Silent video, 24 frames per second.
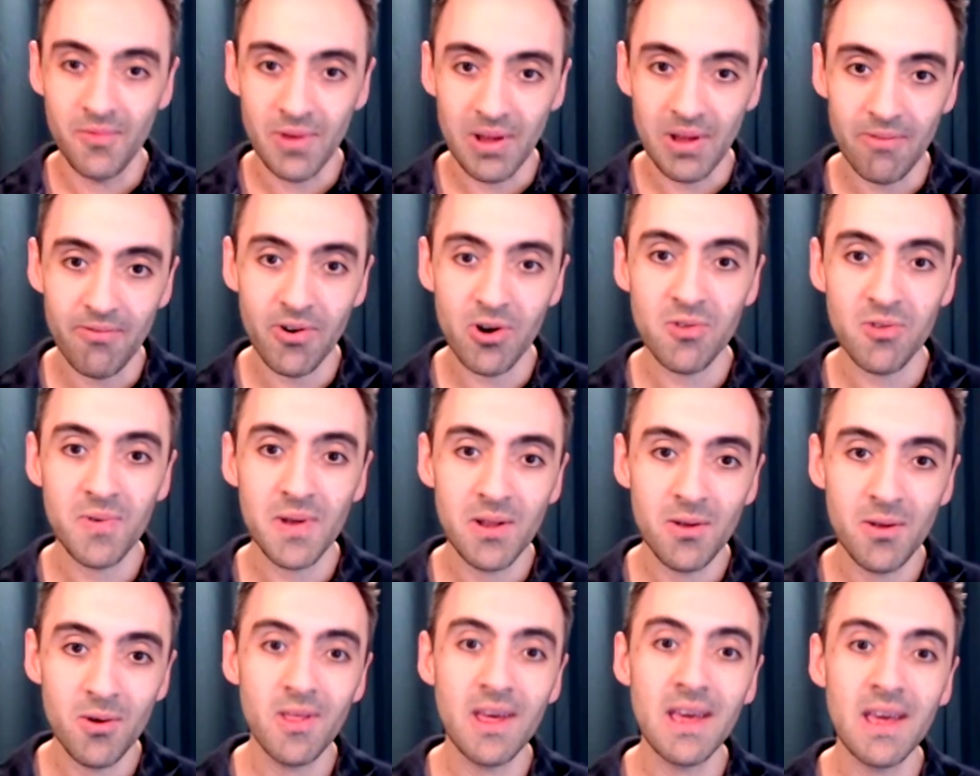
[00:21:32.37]
First we
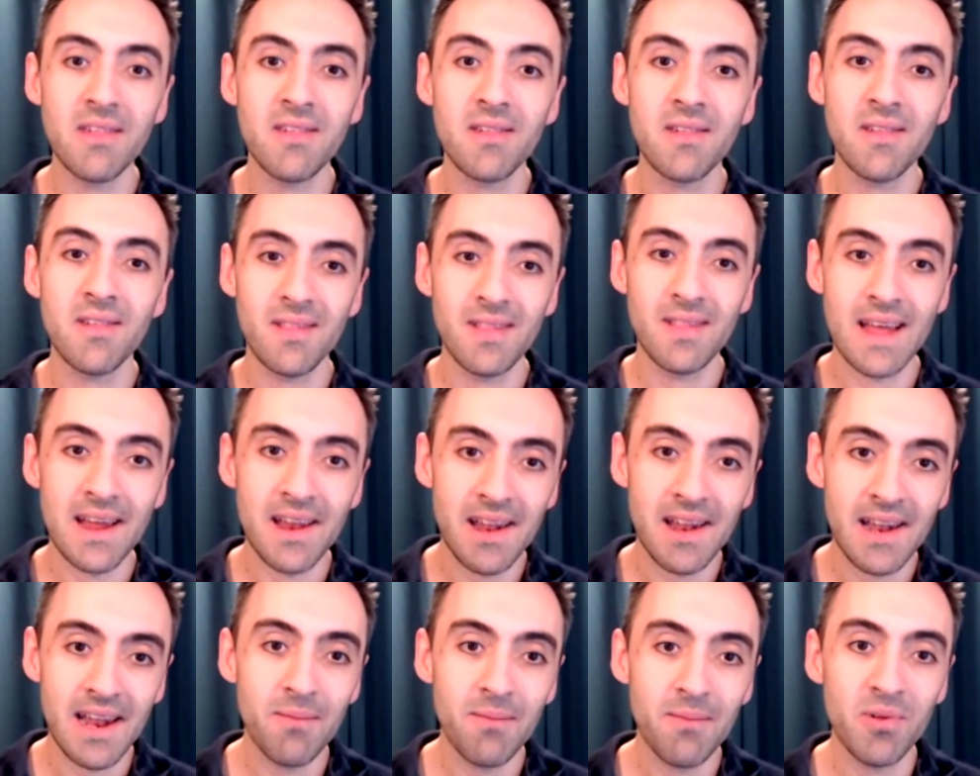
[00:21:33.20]
do this. That
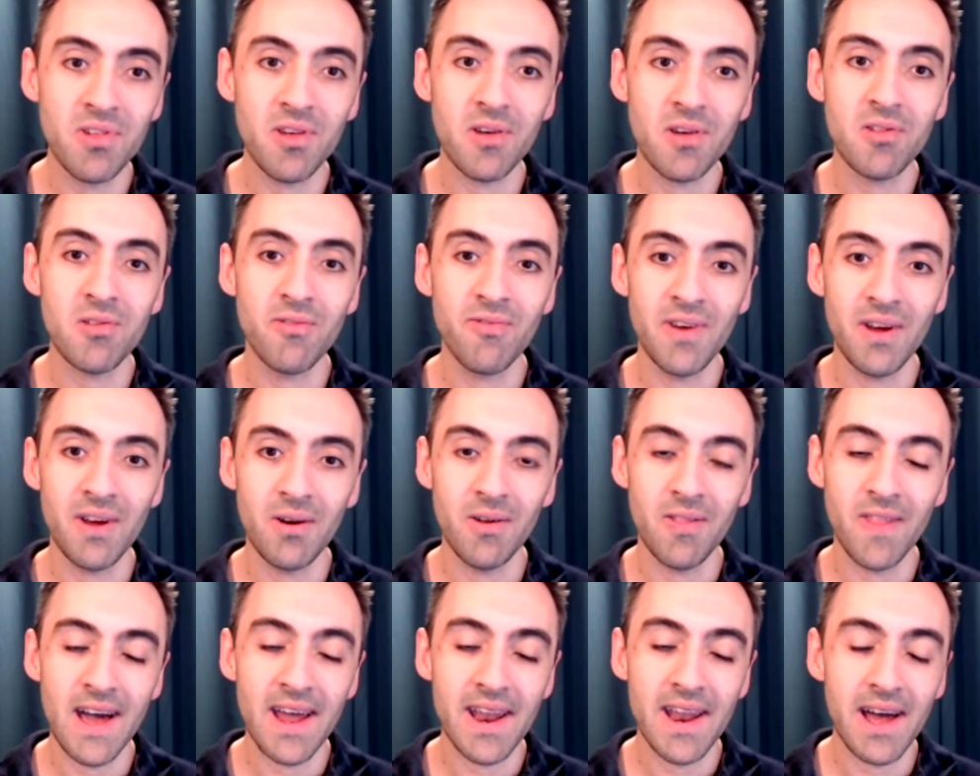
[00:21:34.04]
enables us to figure
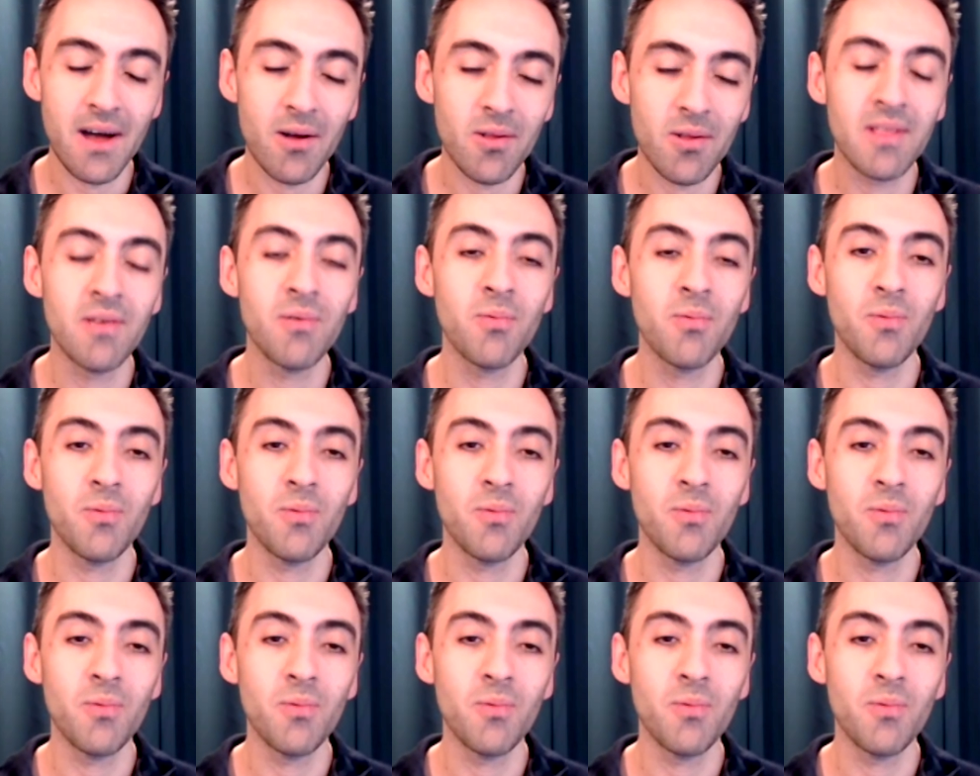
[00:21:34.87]
that out.